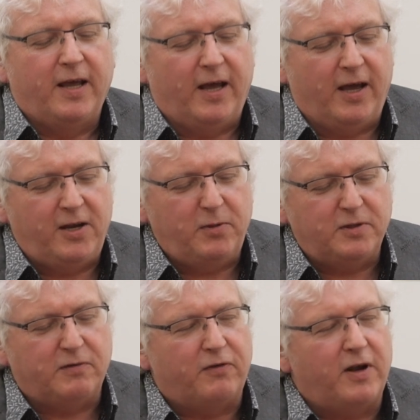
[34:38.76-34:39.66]
And he
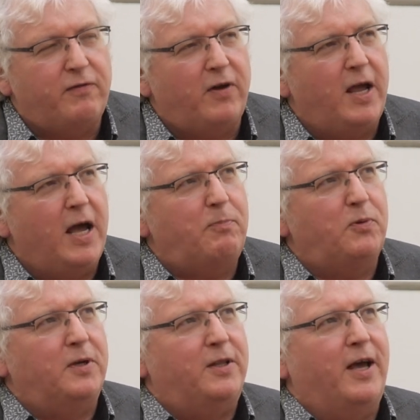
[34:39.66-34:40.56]
was very, very
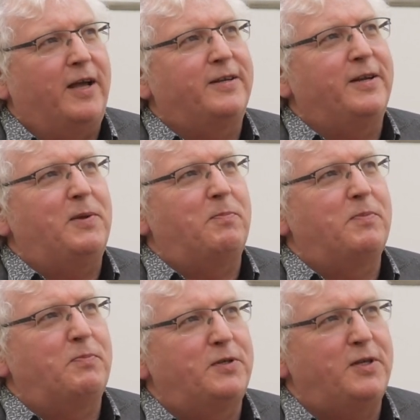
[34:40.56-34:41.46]
happy with that, and he
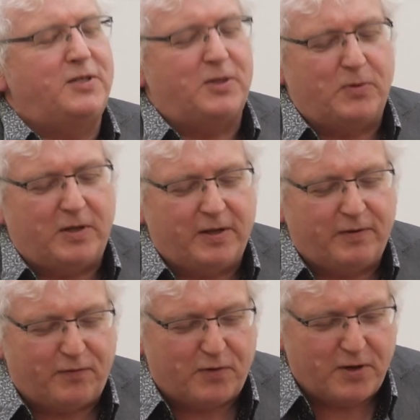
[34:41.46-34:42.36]
persisted with
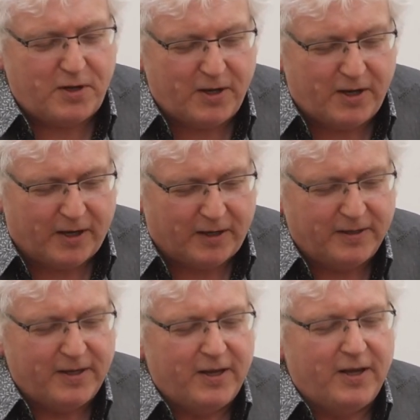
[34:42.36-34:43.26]
it for a year.
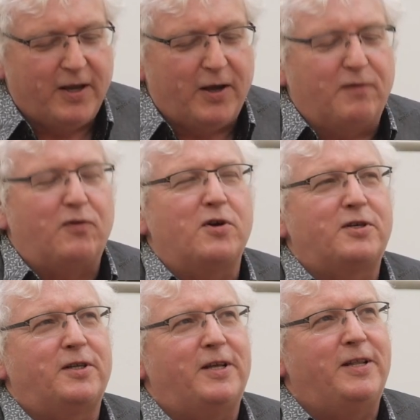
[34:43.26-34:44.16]

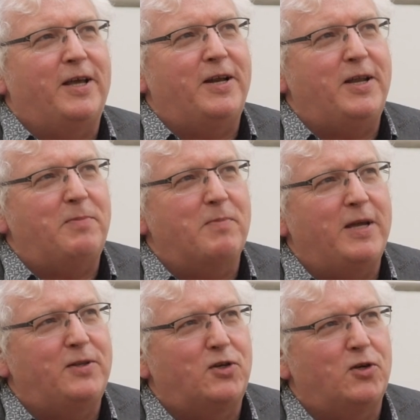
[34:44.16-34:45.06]
Unfortunately, then he
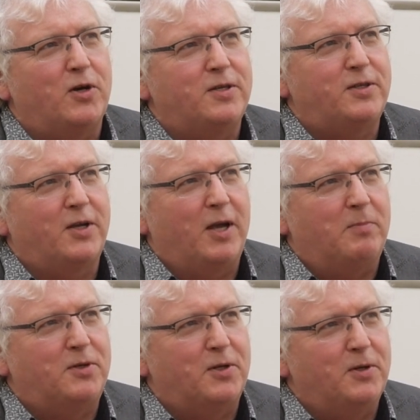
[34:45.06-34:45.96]
made the choice to
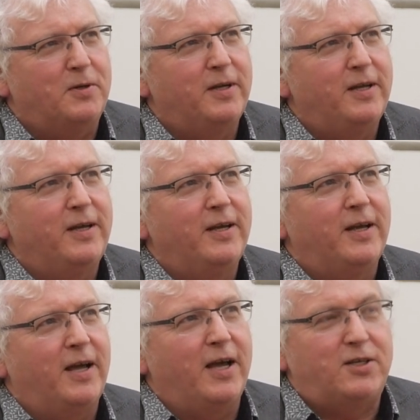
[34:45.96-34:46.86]
come to
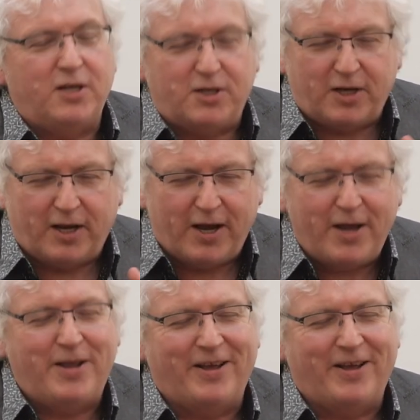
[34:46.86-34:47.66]
a teaching I